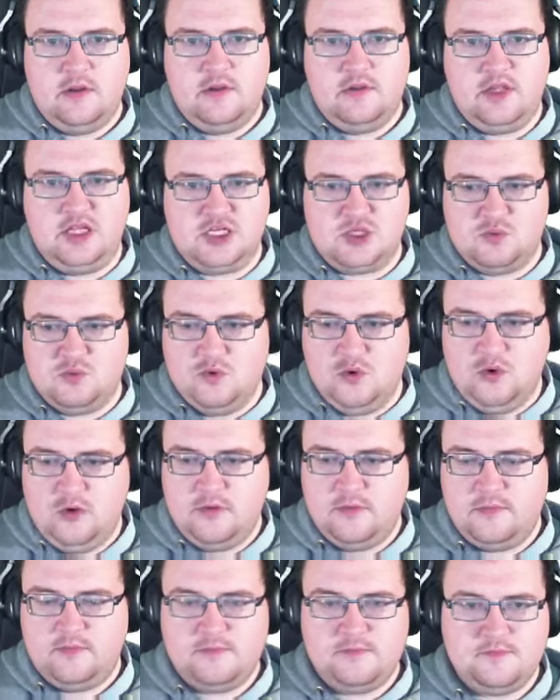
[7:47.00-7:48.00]
this
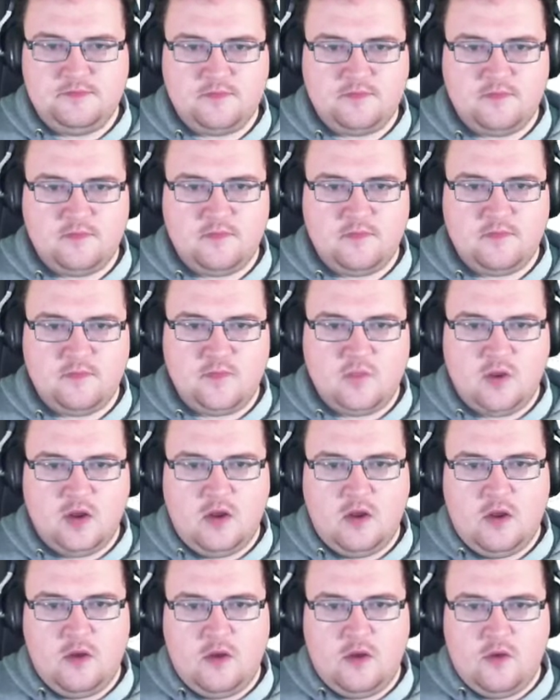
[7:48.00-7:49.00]
rule.
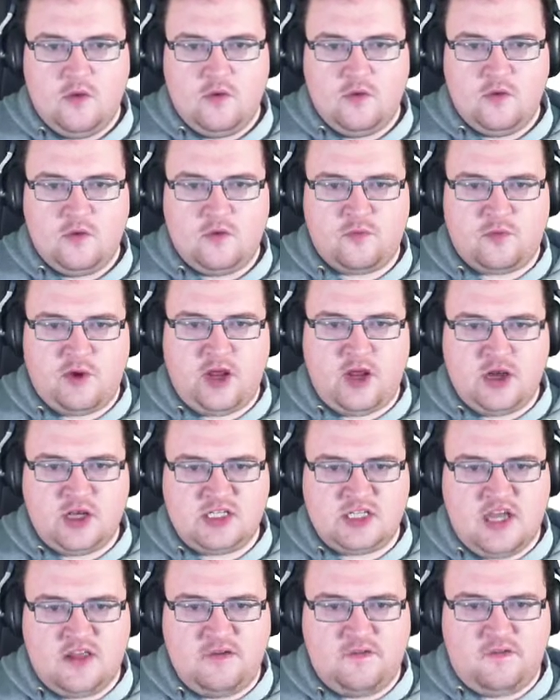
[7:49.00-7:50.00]
3 goes
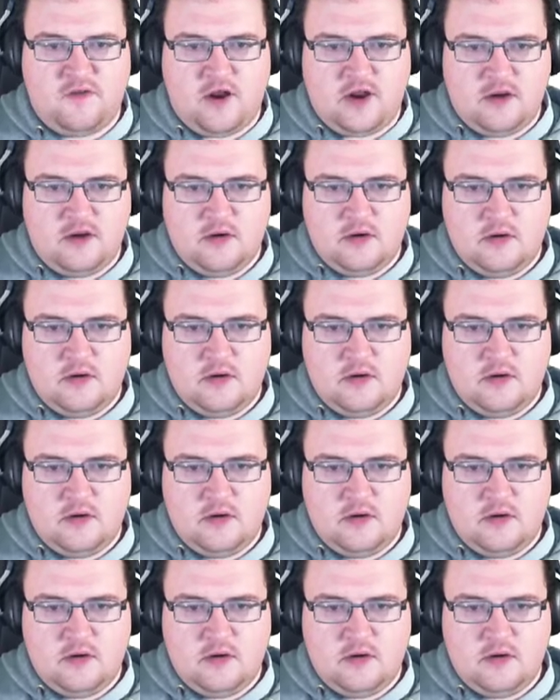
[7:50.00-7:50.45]
down the front,